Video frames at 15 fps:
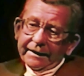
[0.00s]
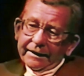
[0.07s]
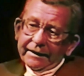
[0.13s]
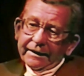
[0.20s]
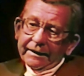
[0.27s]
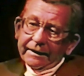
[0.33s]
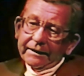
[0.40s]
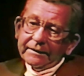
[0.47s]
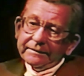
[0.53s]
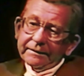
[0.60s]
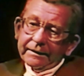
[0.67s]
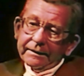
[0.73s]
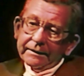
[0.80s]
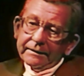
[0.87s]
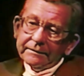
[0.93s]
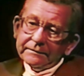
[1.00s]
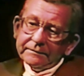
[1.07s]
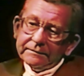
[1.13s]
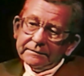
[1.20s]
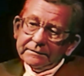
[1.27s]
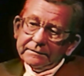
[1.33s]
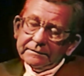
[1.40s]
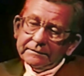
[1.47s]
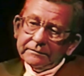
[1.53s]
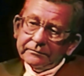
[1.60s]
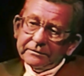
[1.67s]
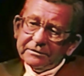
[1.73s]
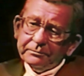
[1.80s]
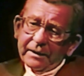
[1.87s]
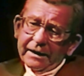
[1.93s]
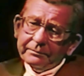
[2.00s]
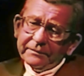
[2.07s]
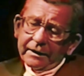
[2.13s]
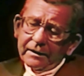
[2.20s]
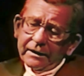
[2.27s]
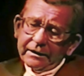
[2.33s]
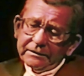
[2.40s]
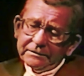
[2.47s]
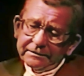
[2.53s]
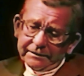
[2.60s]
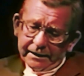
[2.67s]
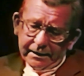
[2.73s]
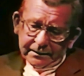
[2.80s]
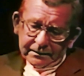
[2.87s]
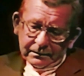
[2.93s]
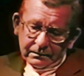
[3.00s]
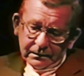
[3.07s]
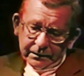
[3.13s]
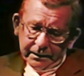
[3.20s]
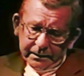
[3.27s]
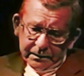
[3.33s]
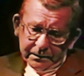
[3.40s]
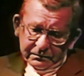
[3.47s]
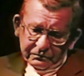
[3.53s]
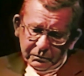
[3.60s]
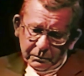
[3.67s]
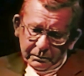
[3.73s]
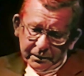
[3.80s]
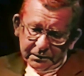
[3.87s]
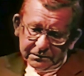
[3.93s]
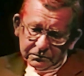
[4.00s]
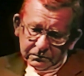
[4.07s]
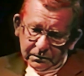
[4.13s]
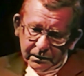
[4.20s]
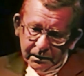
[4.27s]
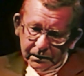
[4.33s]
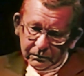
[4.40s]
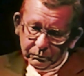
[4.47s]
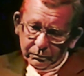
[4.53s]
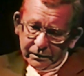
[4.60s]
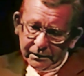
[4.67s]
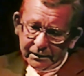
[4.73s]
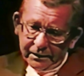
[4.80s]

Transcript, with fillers: And was baptized at Our Lady of Perpetual Help.